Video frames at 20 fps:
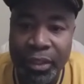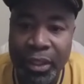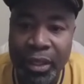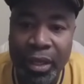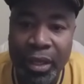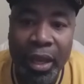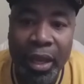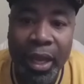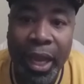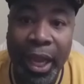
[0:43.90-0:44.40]

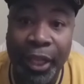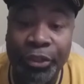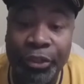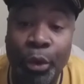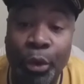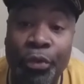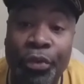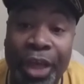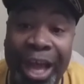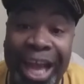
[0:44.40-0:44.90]
and so
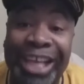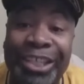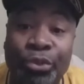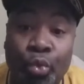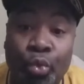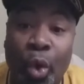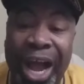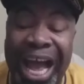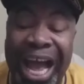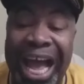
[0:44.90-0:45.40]
that's
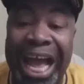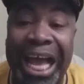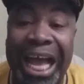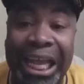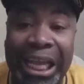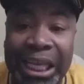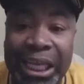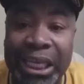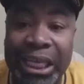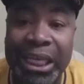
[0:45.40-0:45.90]

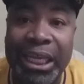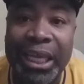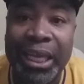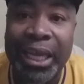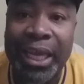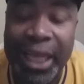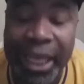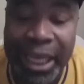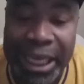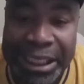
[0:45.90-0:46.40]
why
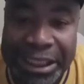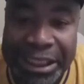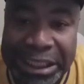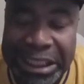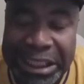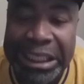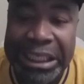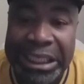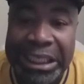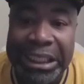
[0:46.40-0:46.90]
it's
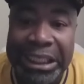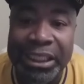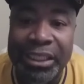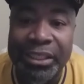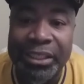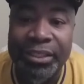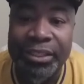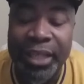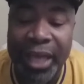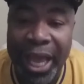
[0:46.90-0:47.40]
good
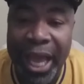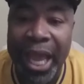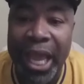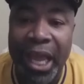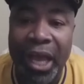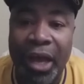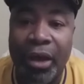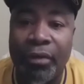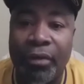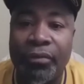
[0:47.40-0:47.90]
to
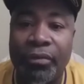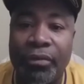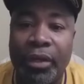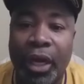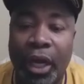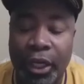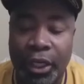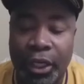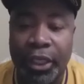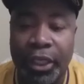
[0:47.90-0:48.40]
have
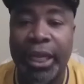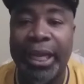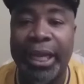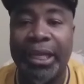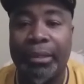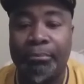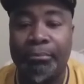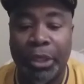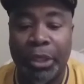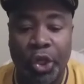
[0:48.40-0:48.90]
a good
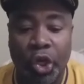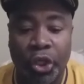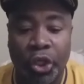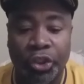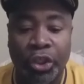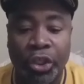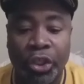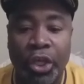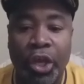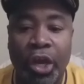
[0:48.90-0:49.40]
name because
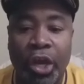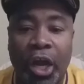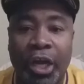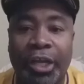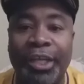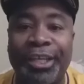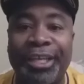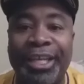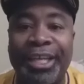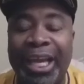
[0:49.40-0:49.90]
a
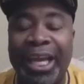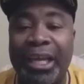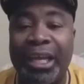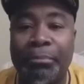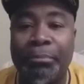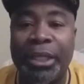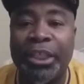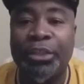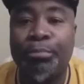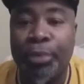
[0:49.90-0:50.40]
good name
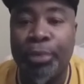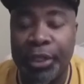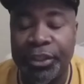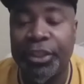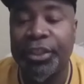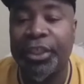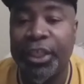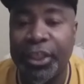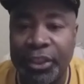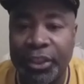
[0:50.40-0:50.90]
is
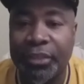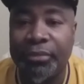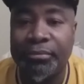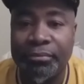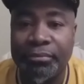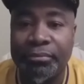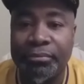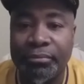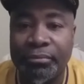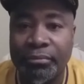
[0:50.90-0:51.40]
presentation
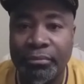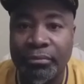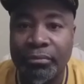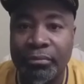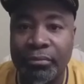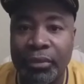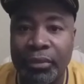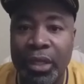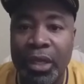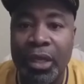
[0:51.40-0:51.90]

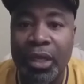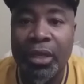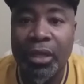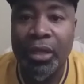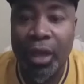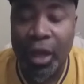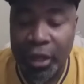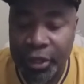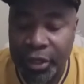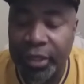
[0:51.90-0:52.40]

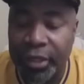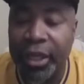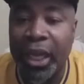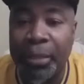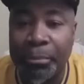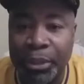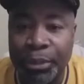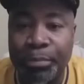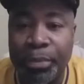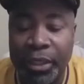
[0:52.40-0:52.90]
a good name
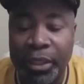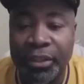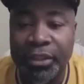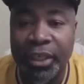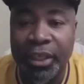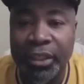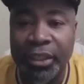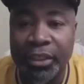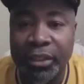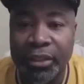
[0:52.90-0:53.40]
is
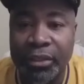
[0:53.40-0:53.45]
presentation